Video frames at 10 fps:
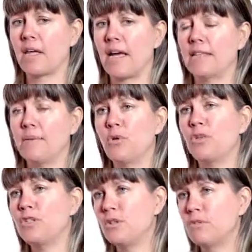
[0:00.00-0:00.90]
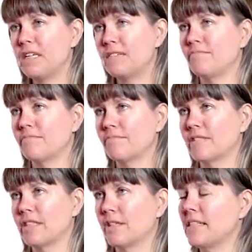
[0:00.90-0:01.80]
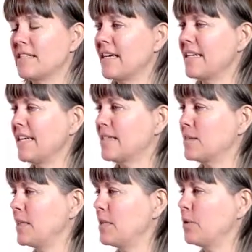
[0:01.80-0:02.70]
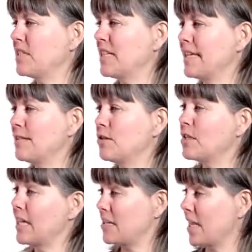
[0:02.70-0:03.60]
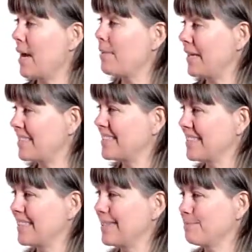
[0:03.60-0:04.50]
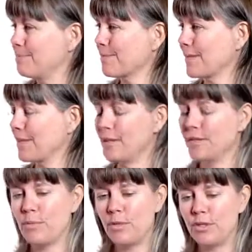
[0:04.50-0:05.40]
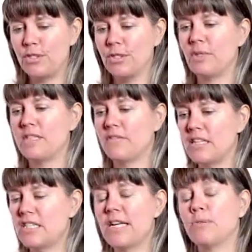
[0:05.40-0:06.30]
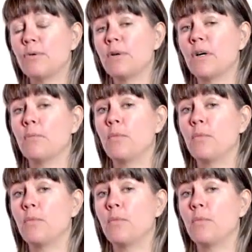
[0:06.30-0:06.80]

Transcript: And the more you do it, you know, they say it takes 21 days to change a habit. You know, the more you do it, eventually it will become